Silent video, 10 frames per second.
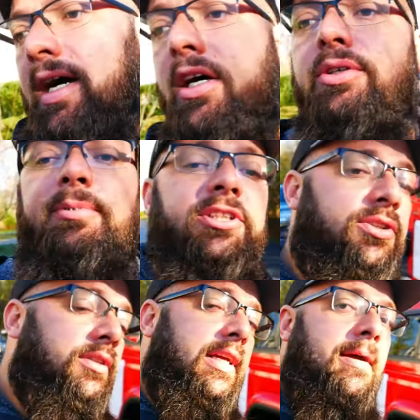uh, I'll be
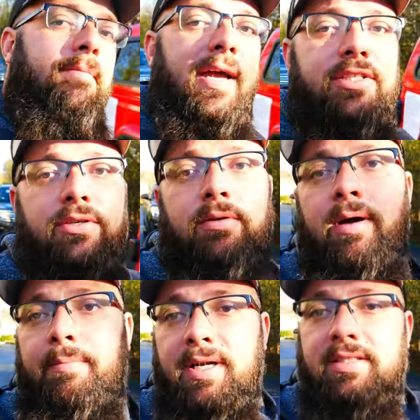sure to get back to you.
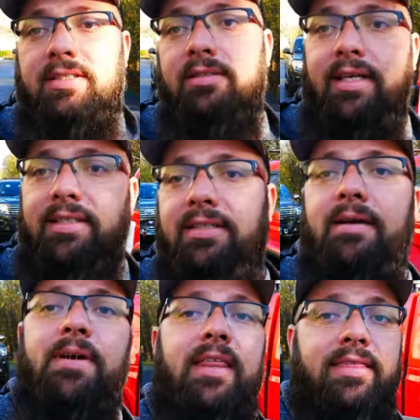But until next
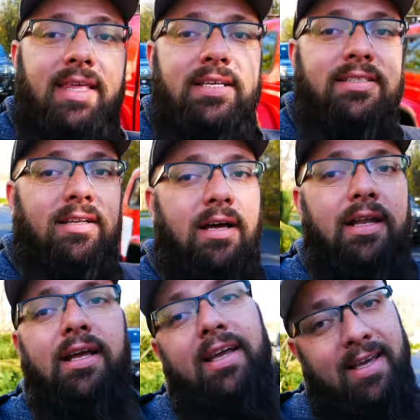time, thanks a
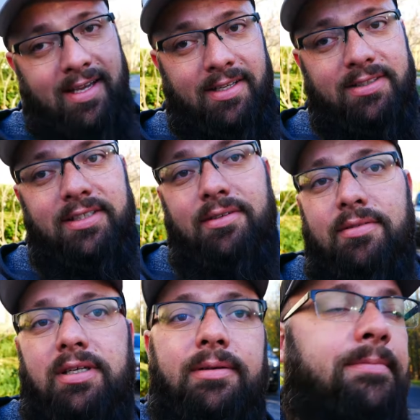lot and I'll see
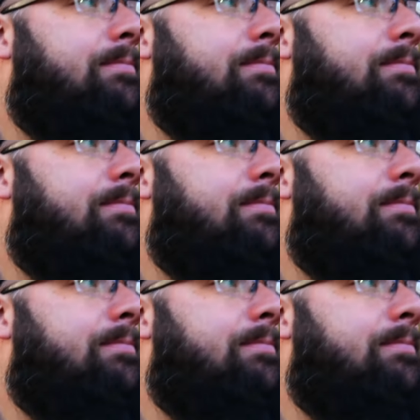you then.